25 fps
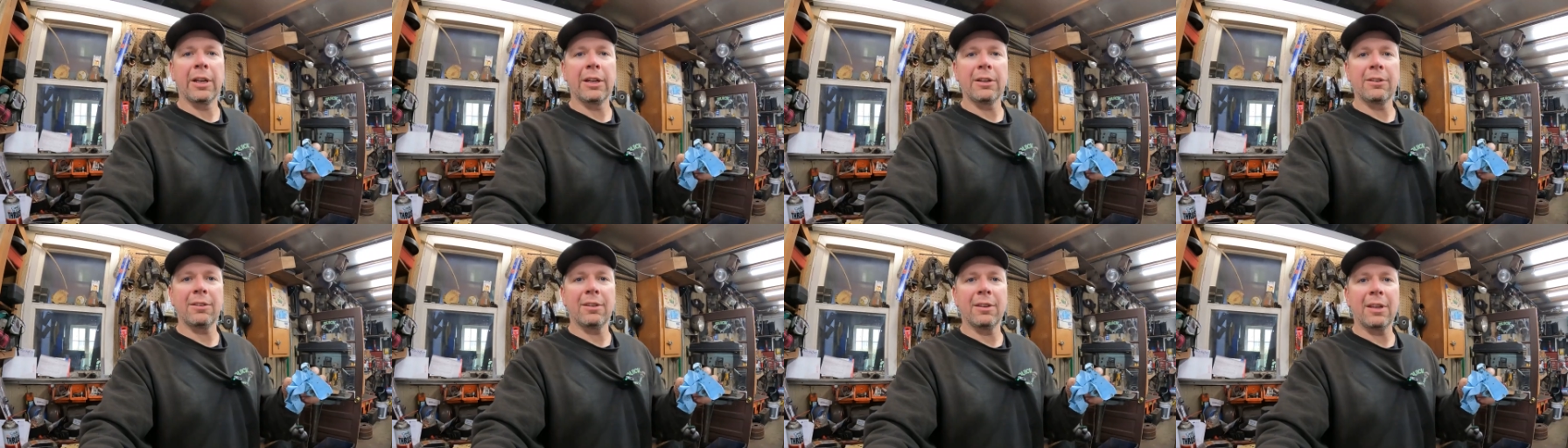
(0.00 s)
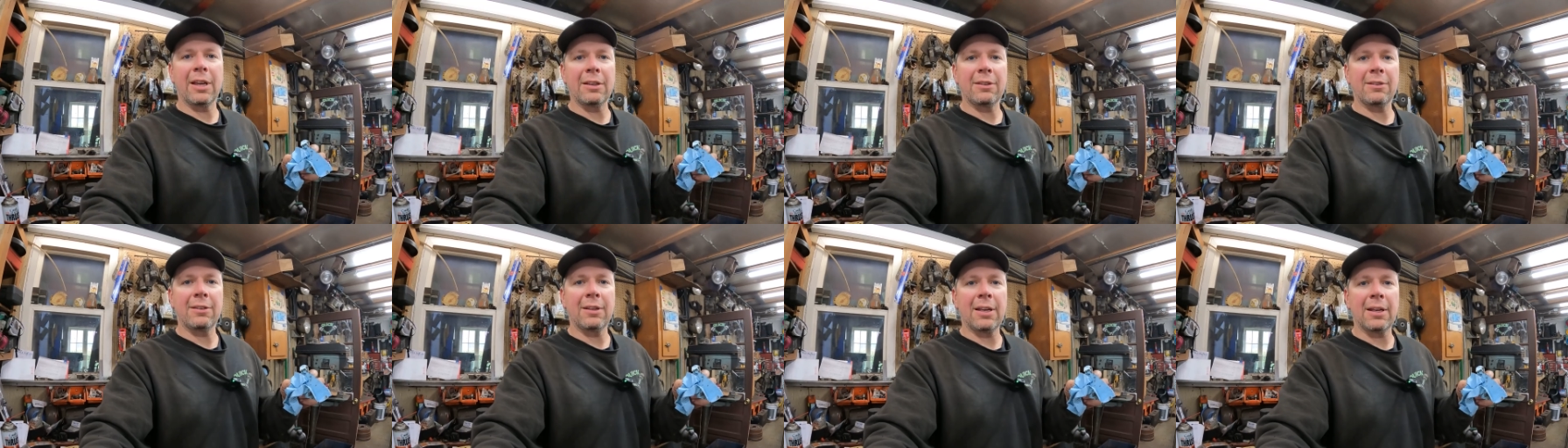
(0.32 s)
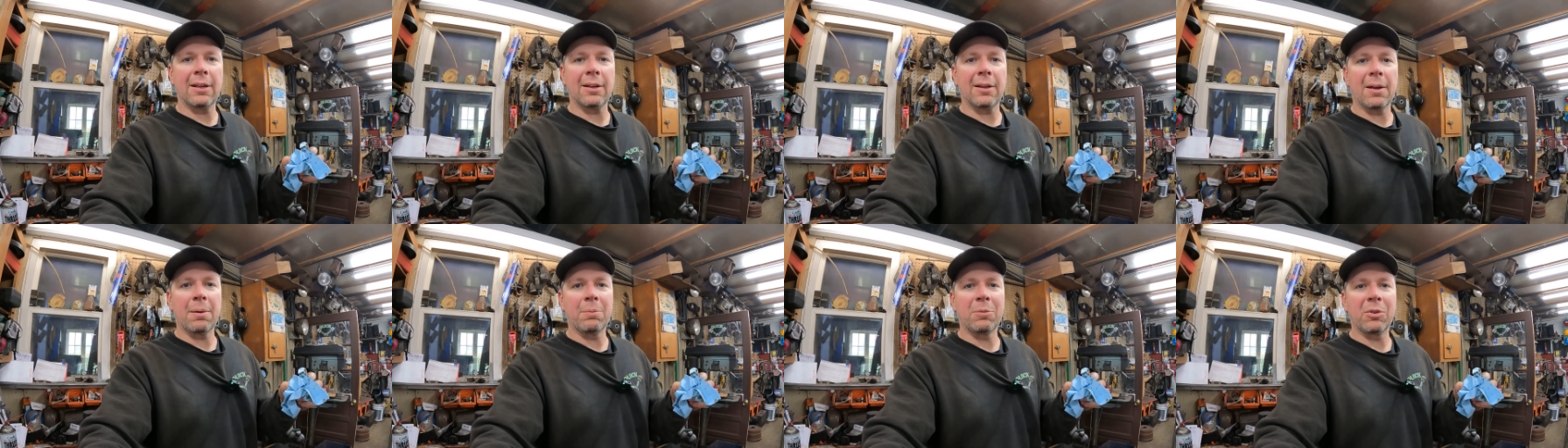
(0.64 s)
Okay, so that's
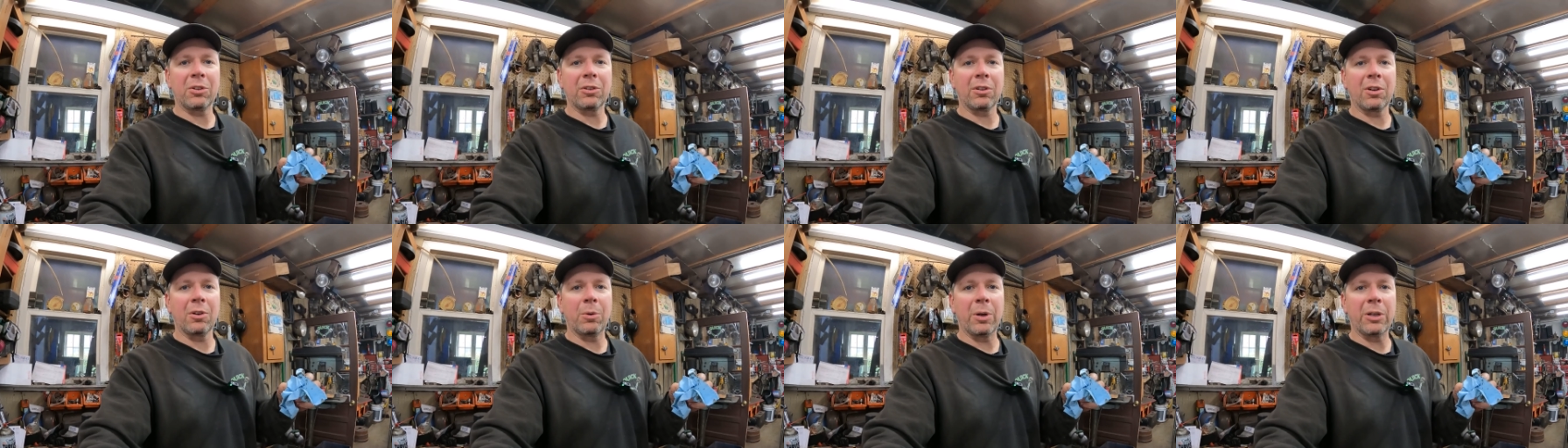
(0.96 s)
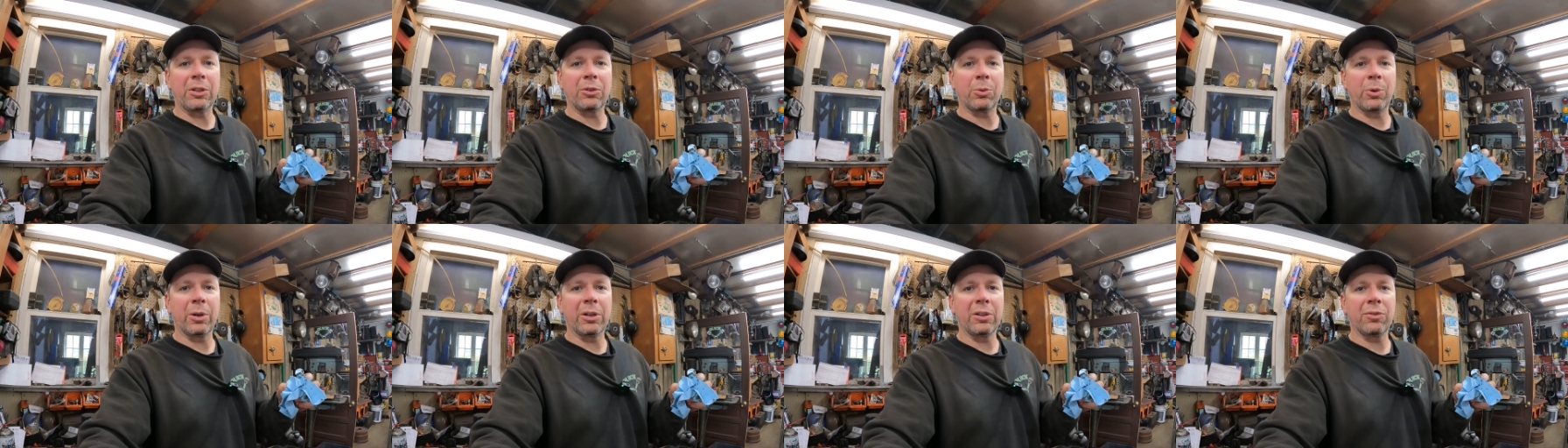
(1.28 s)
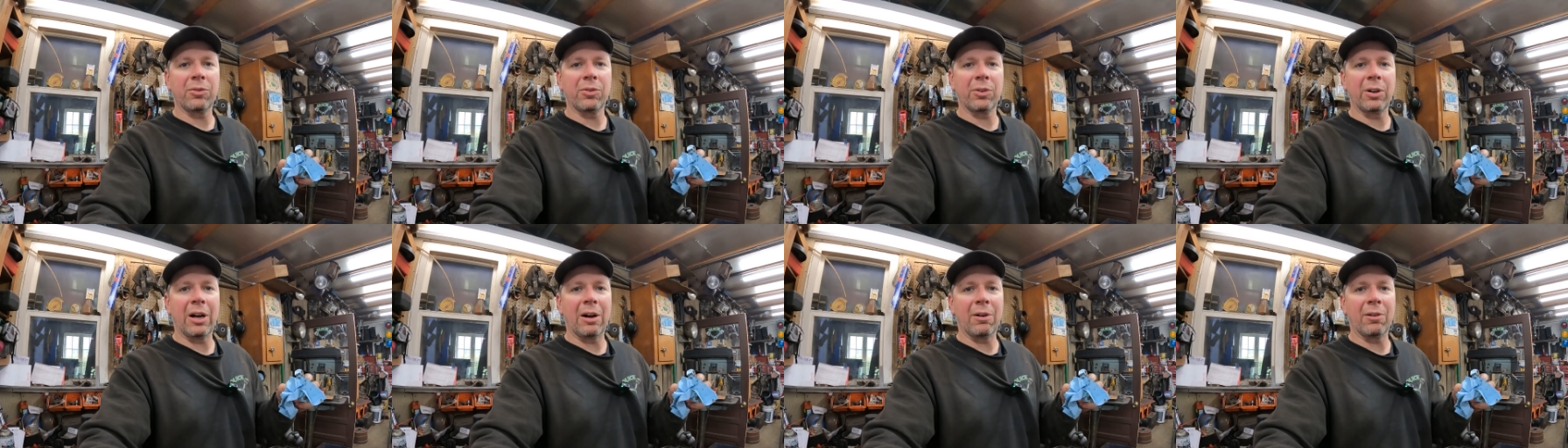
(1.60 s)
it. I'm just going to wait
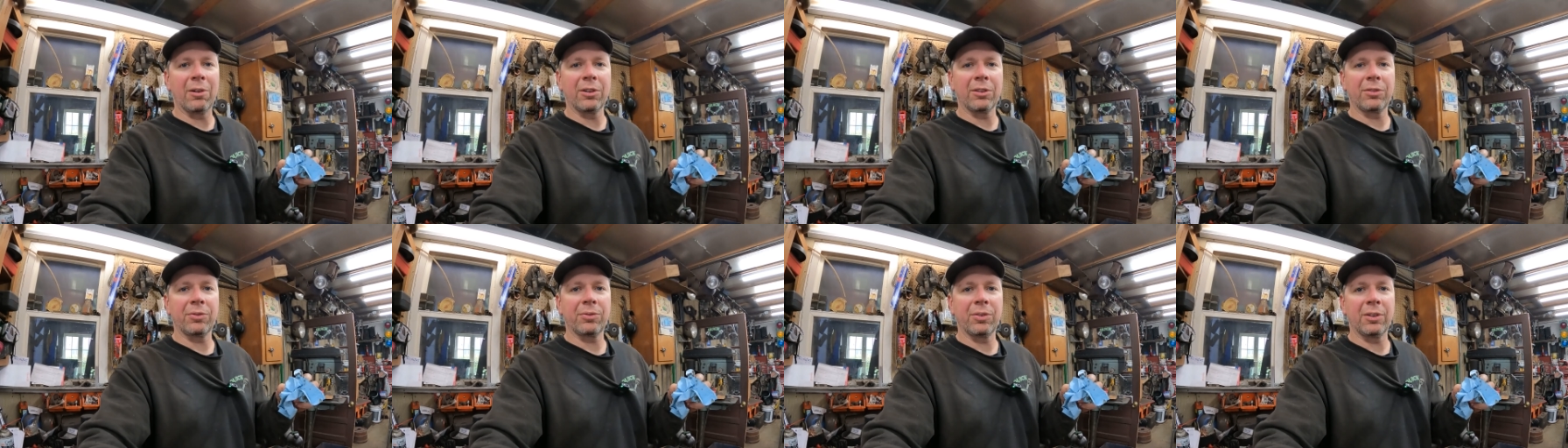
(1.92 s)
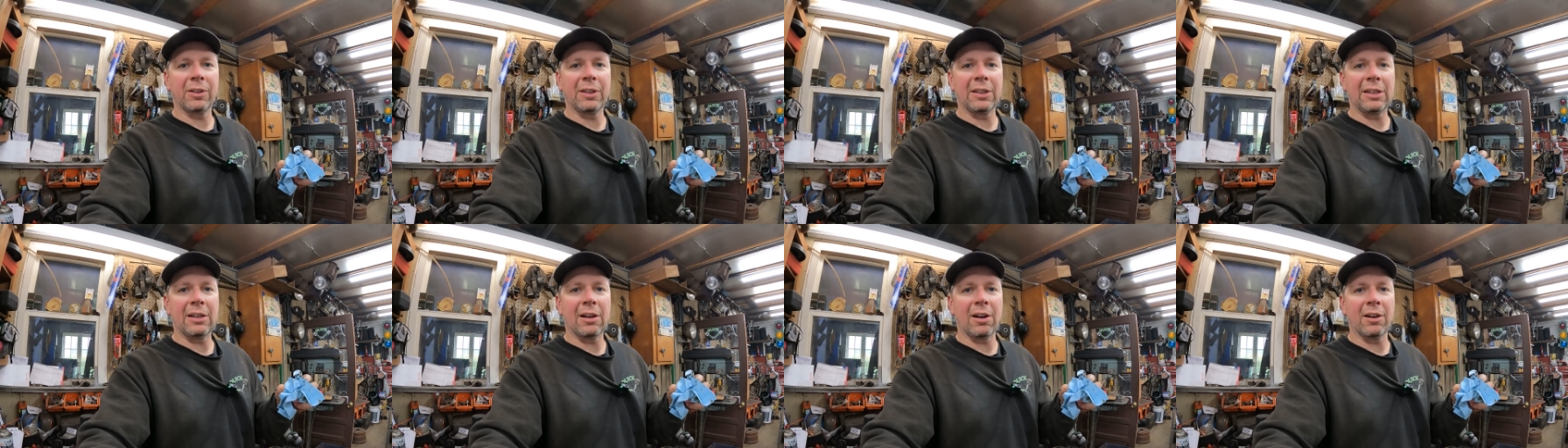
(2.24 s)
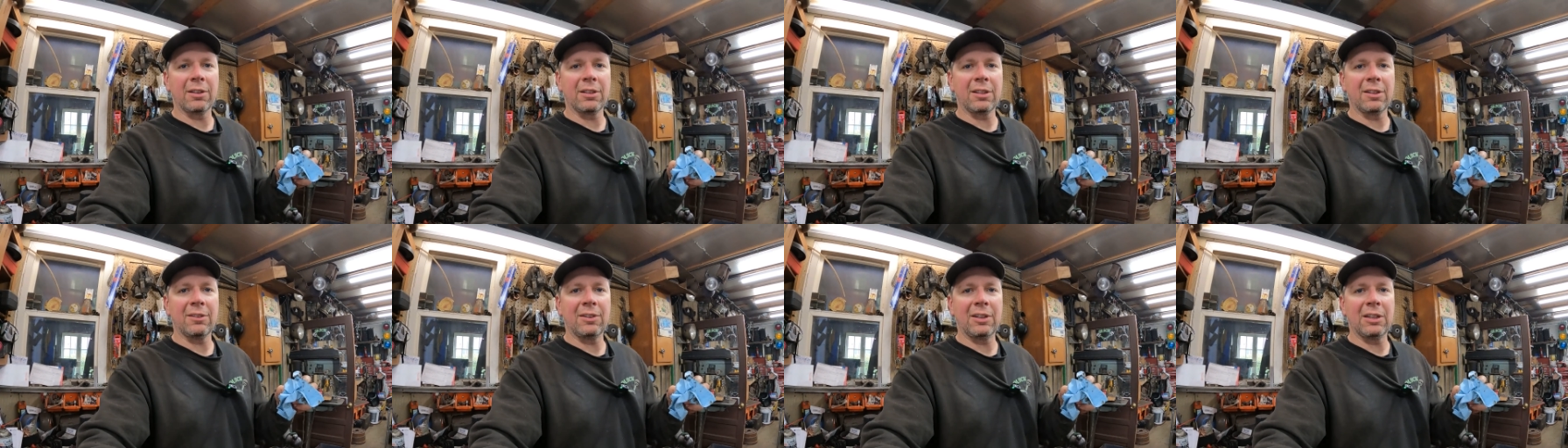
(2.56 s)
24 hours for the
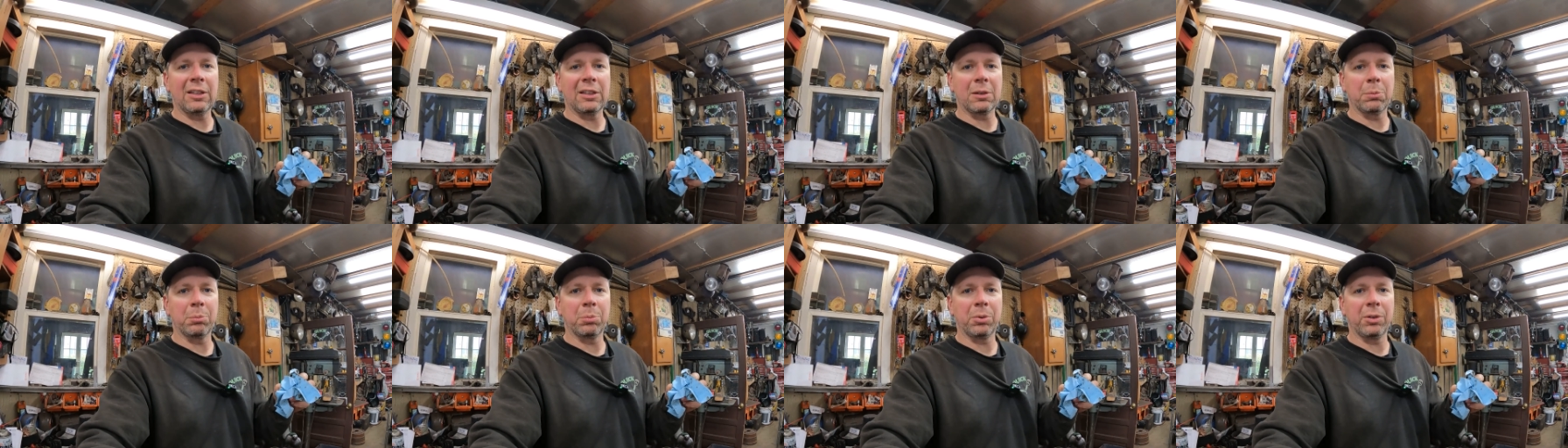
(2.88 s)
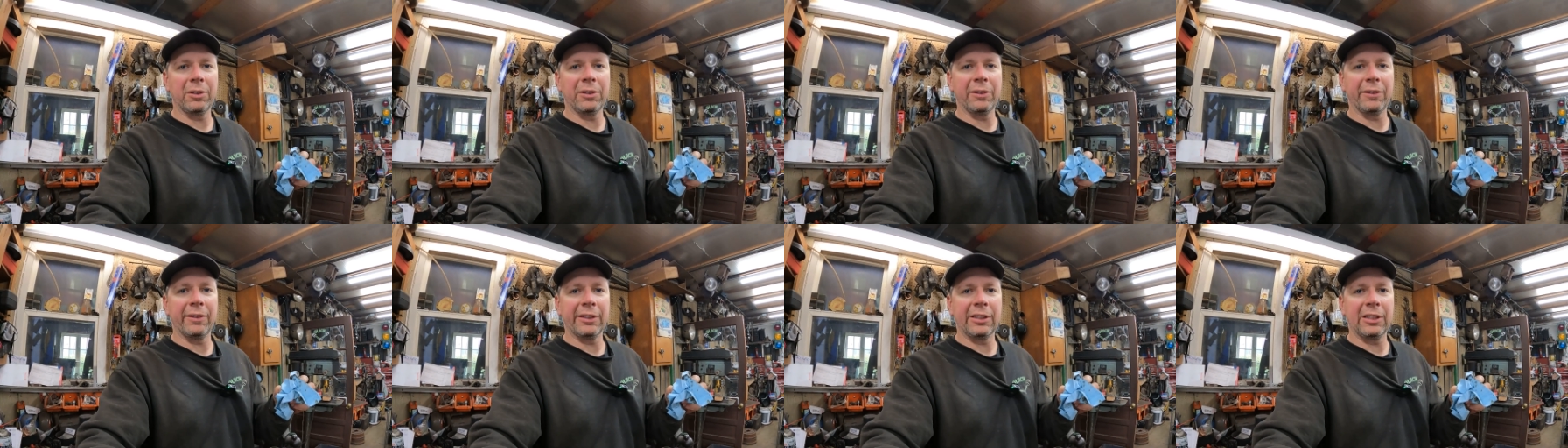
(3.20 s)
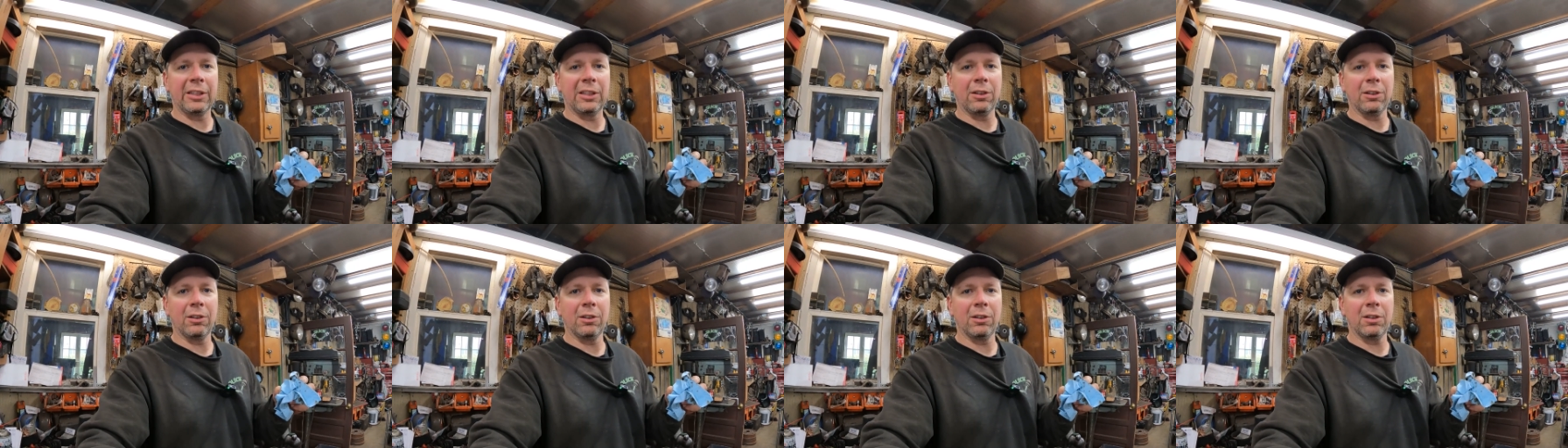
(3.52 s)
RTV to completely
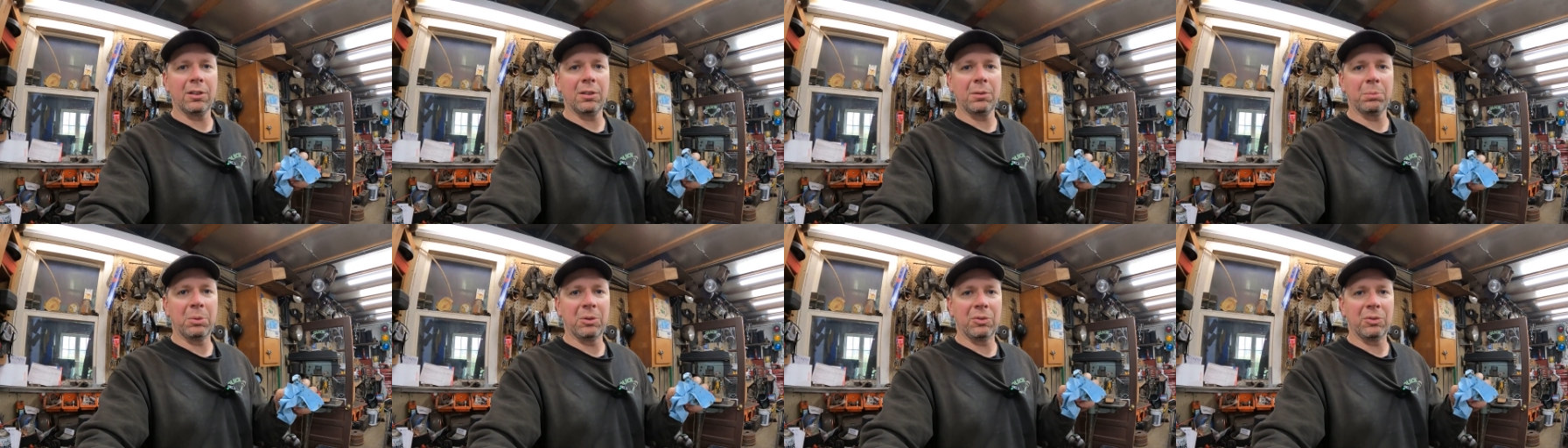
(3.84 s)
cure